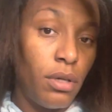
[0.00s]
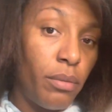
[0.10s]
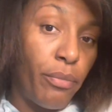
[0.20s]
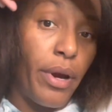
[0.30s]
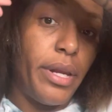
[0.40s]

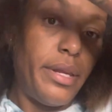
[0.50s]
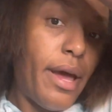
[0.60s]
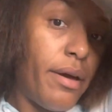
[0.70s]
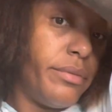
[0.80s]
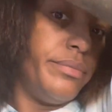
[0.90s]
braid it
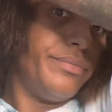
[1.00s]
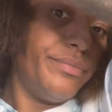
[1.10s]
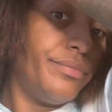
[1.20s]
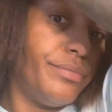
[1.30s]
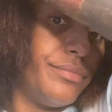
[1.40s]
down.
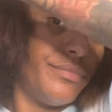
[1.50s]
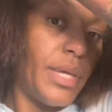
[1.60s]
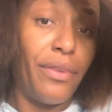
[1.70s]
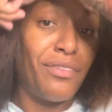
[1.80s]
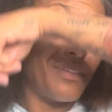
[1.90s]

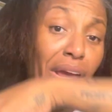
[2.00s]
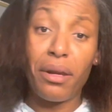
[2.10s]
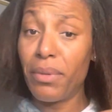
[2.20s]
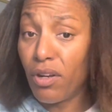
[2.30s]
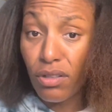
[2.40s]
And there's not gonna
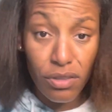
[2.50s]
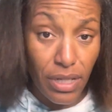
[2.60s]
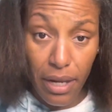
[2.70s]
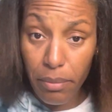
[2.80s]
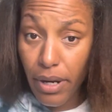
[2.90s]
be no little
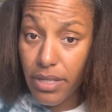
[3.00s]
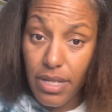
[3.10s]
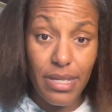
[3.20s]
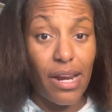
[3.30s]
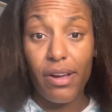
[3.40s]
tiny braids
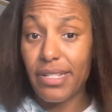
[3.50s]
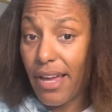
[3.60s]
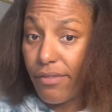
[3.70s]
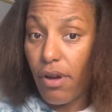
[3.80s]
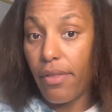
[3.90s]
because I don't got
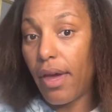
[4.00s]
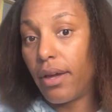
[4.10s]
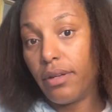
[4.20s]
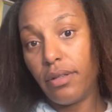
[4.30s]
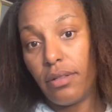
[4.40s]
time for all that.
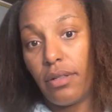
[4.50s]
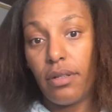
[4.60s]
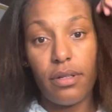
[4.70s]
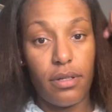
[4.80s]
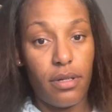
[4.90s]

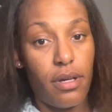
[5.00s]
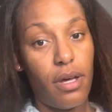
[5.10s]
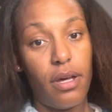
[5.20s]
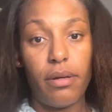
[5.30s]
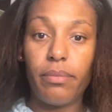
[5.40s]

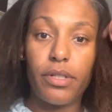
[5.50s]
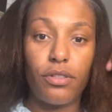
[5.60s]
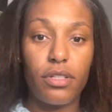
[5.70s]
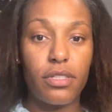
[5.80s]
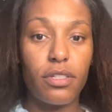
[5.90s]
But you
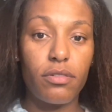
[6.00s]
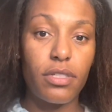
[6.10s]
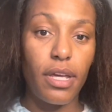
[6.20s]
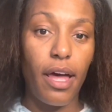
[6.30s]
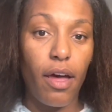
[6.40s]
can still
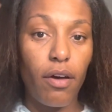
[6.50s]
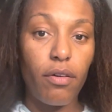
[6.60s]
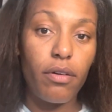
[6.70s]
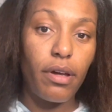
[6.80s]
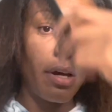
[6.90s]
see how
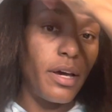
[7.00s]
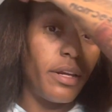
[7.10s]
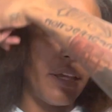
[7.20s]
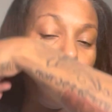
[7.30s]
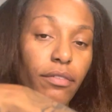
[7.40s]

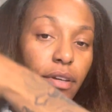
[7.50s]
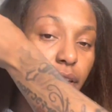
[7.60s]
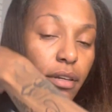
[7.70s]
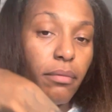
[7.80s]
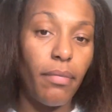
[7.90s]

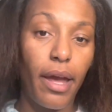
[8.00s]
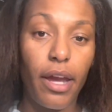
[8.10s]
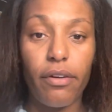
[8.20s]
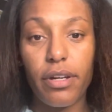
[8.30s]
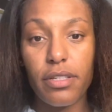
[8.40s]
uneven my
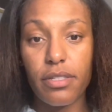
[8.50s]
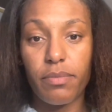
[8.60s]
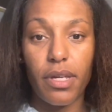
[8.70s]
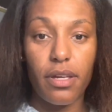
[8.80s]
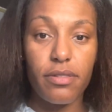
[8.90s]
hair is
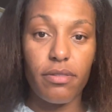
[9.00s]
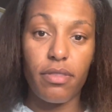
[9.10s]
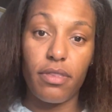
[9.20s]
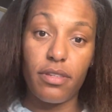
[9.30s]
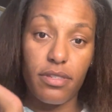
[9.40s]
because
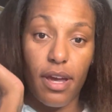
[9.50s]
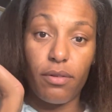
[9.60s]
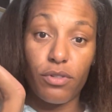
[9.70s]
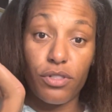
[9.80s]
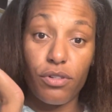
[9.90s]
this side
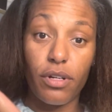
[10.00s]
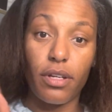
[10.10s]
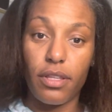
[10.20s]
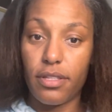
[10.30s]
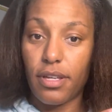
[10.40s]
was short
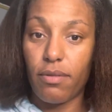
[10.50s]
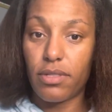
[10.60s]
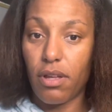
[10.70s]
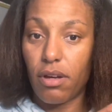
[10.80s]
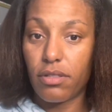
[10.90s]
and this side was
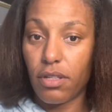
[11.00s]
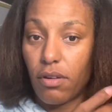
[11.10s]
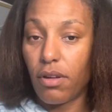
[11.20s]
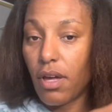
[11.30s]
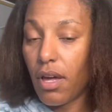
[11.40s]
long. So
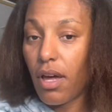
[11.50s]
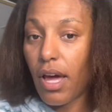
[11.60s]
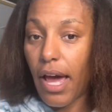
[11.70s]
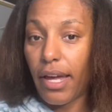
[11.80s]
I